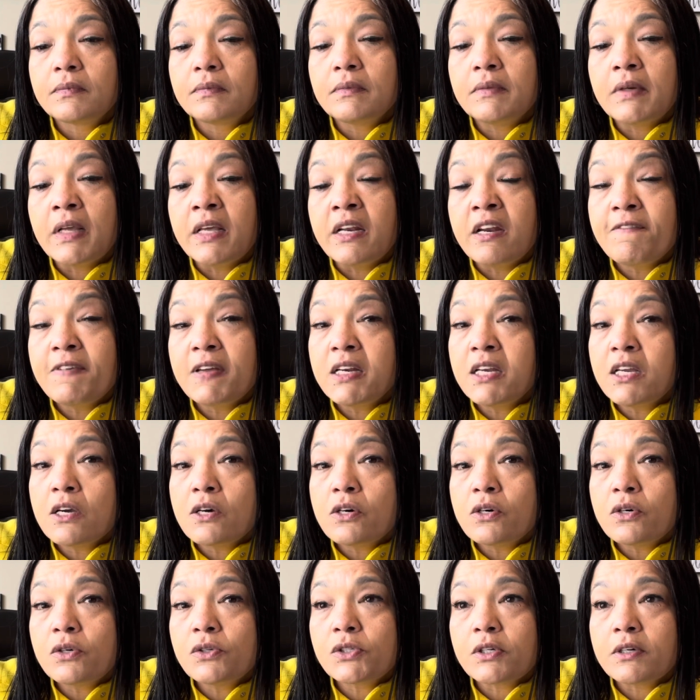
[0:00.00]
any
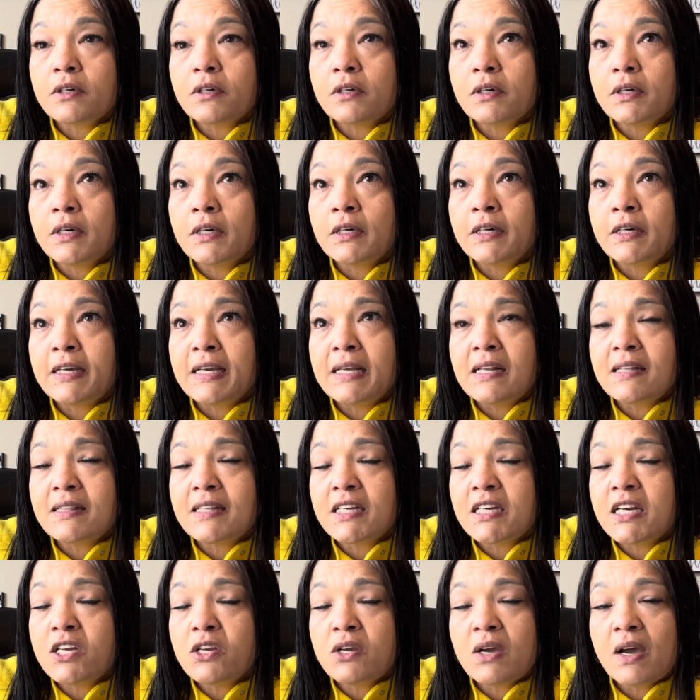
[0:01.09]
videos or anything
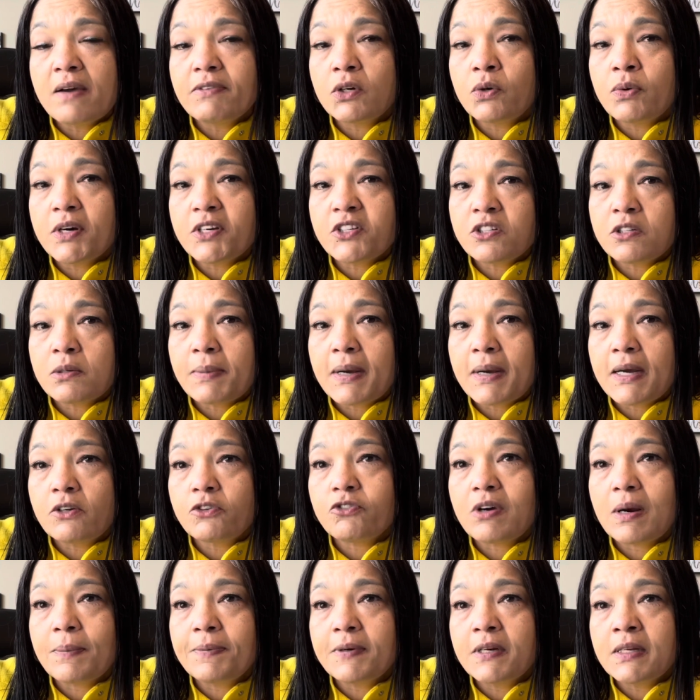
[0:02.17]
that you have a question about,
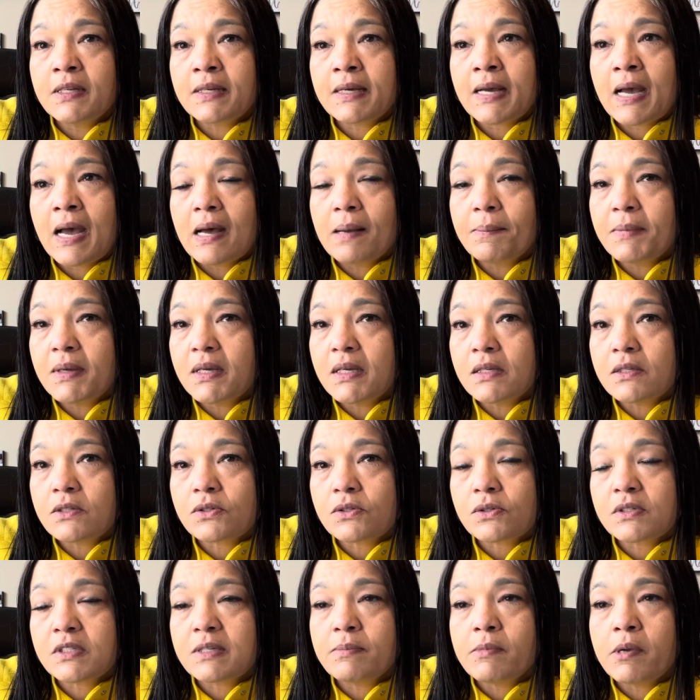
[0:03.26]
drop it in the comments or
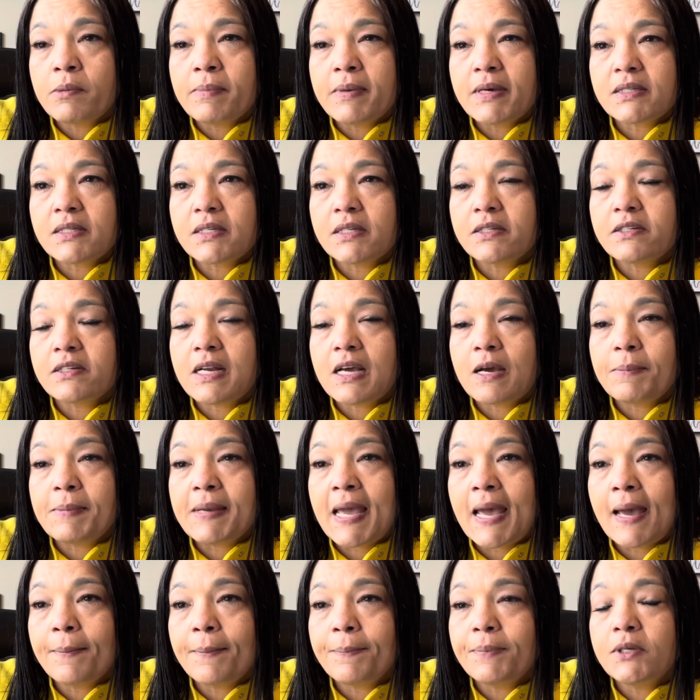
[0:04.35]
send me a message, and I'll be
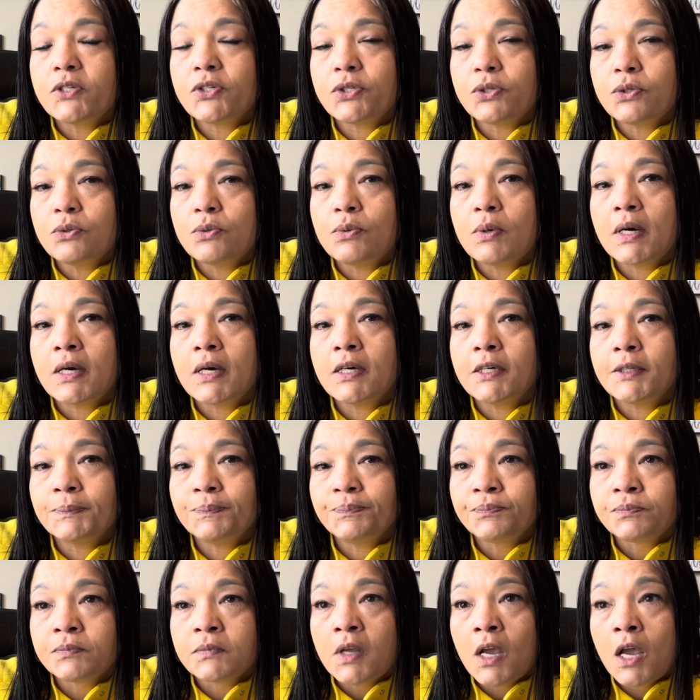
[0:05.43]
happy to
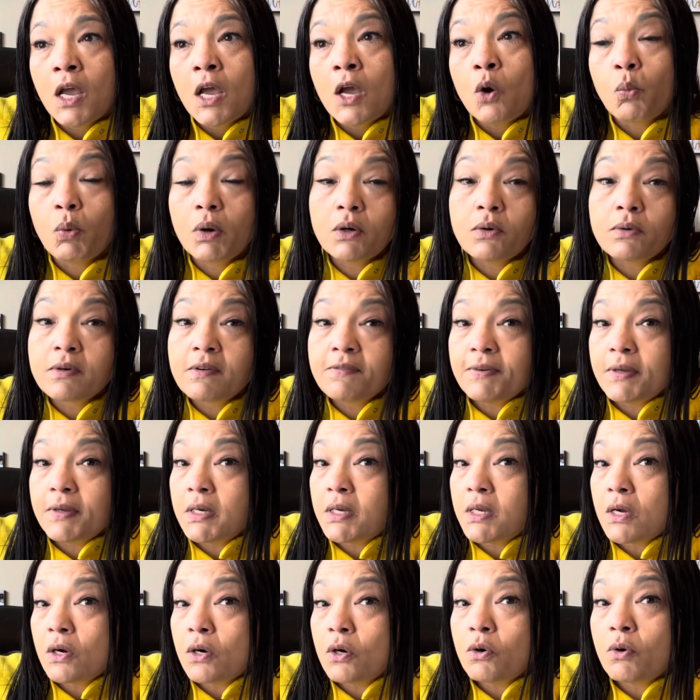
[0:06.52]
work on a
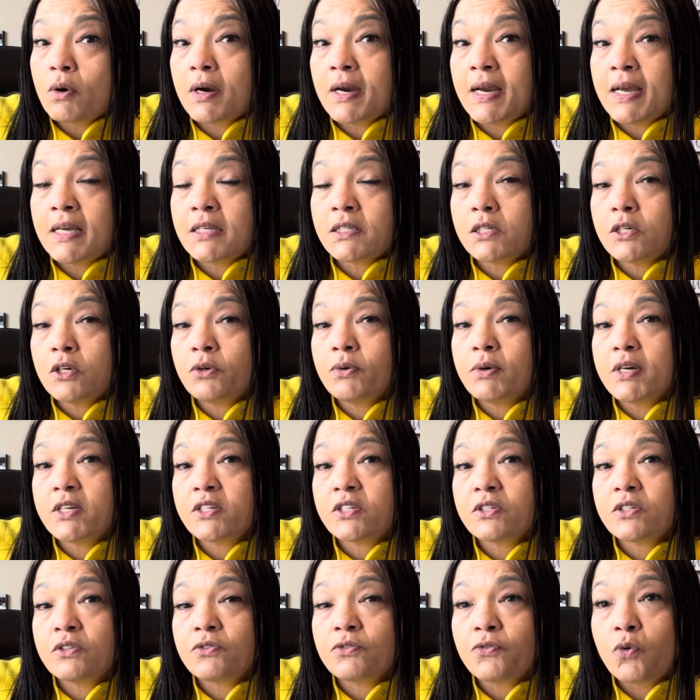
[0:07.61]
video or answer your
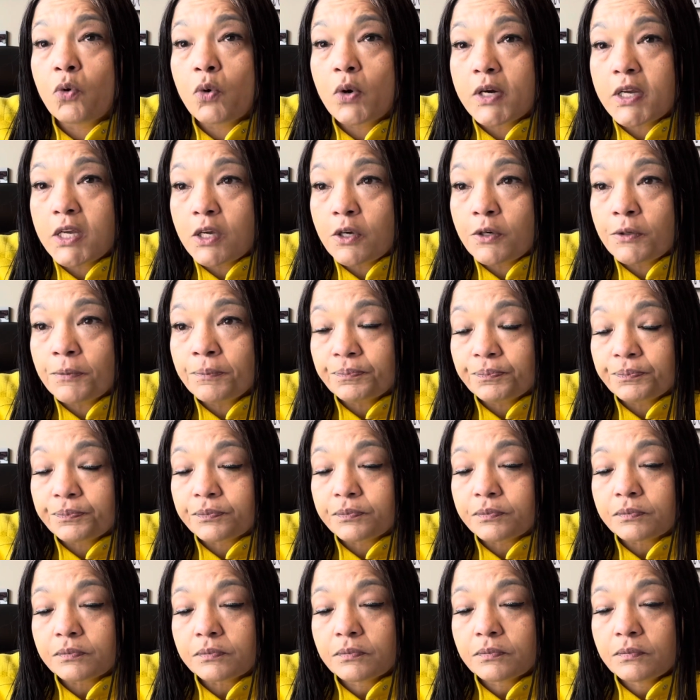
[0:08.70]
question for you.
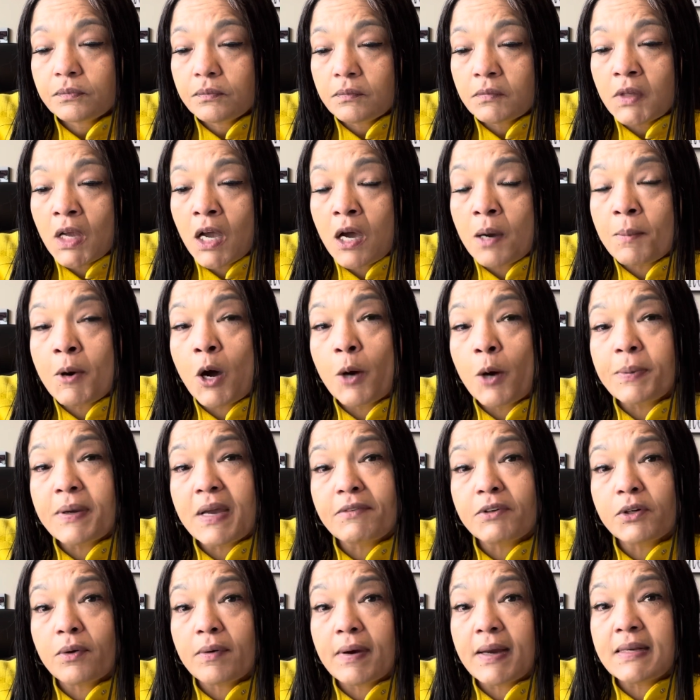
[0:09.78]
Hope you have
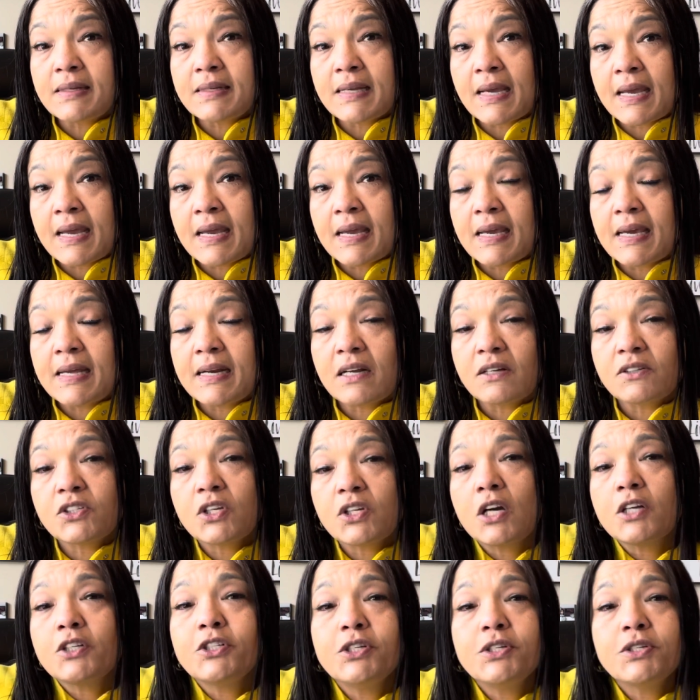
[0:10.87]
a great day, and I'll
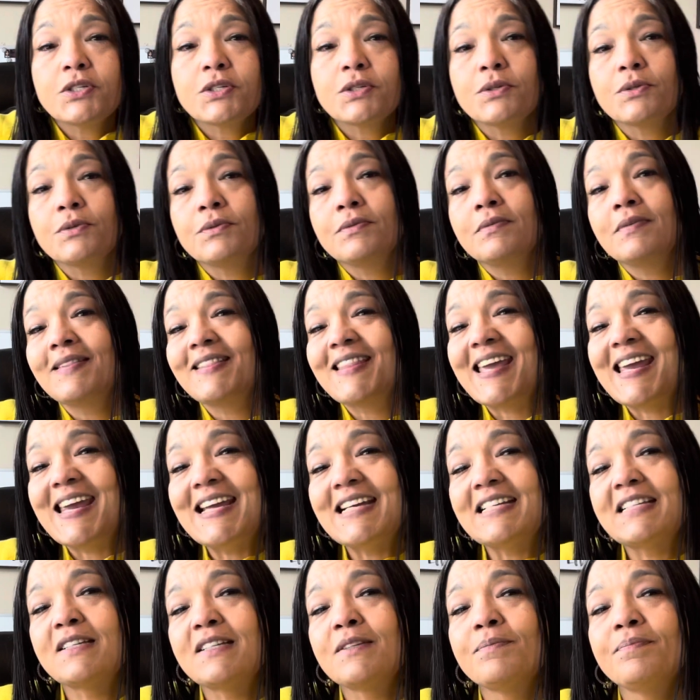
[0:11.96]
talk to you soon.
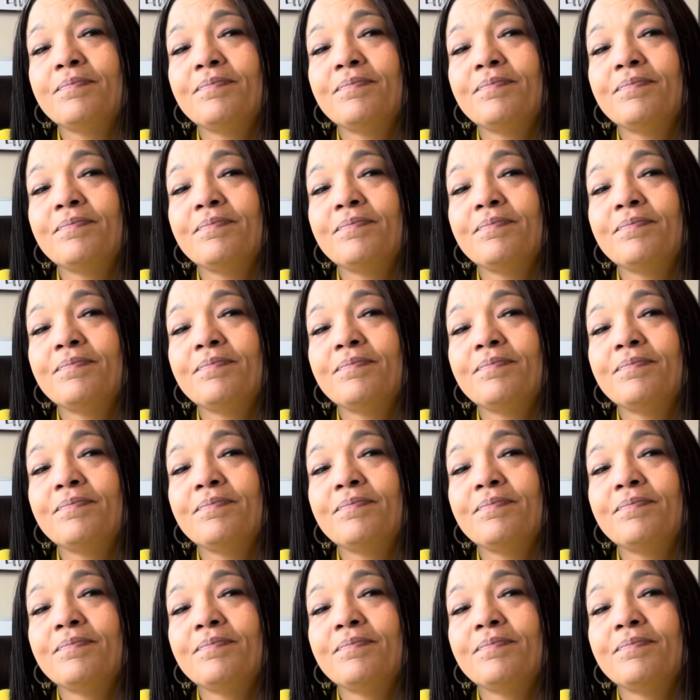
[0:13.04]
Thanks.